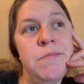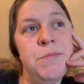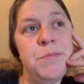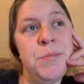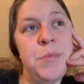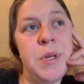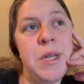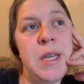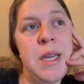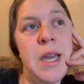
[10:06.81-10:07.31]

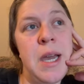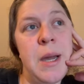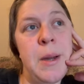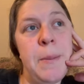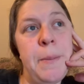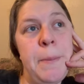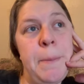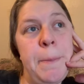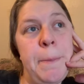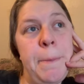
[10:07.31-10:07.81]
But yeah,
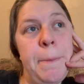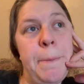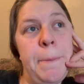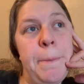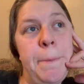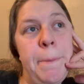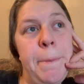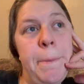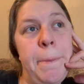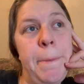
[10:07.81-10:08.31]

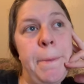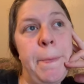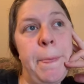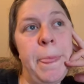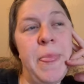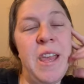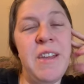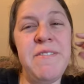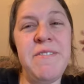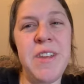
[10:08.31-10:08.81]

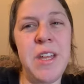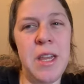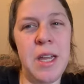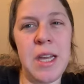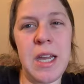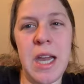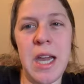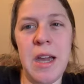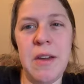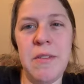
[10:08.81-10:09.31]
I feel
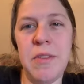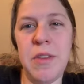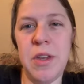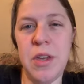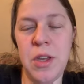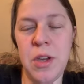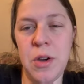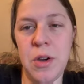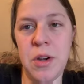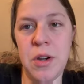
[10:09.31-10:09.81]
like I have the
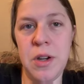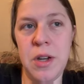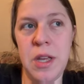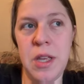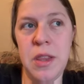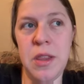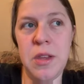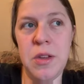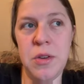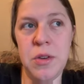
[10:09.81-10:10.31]
yarn
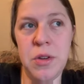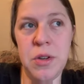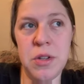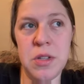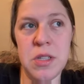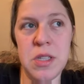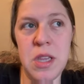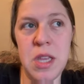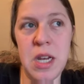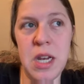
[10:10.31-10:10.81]
and the
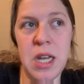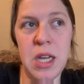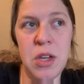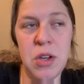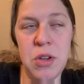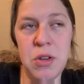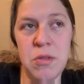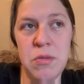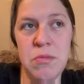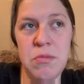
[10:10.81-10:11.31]
hooks that I
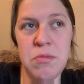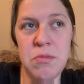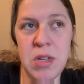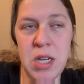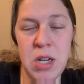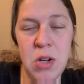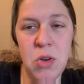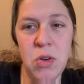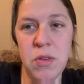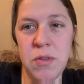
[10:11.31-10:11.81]
could,
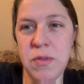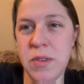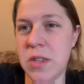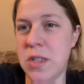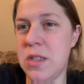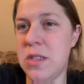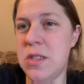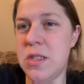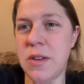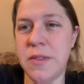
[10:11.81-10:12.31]
and all of
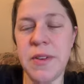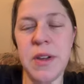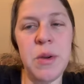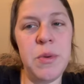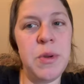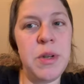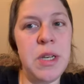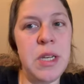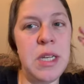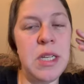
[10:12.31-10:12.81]
the stuff I
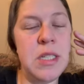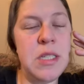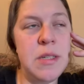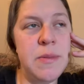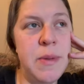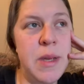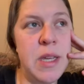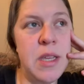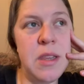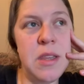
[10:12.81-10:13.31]
would need to
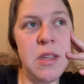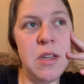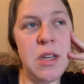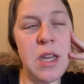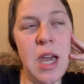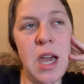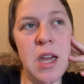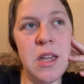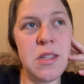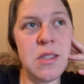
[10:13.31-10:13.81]
make the
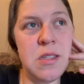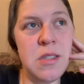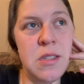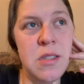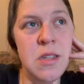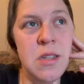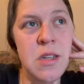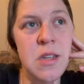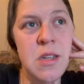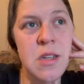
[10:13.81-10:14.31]
cats.
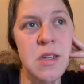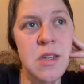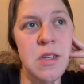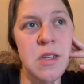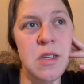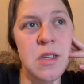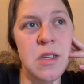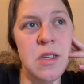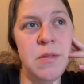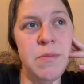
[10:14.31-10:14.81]

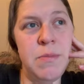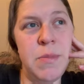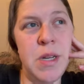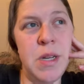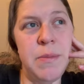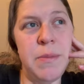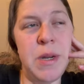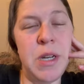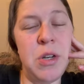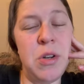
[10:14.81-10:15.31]

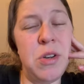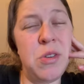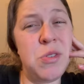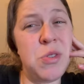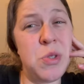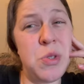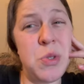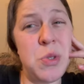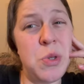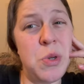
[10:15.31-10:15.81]
But I
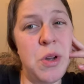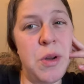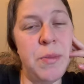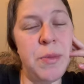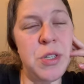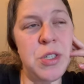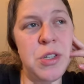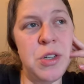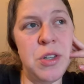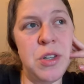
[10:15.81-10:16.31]
also don't know how
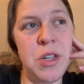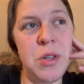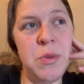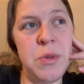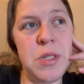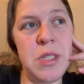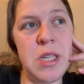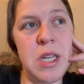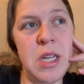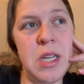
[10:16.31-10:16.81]
much yarn it
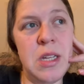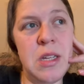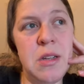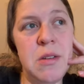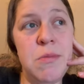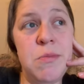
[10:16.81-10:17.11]
would take.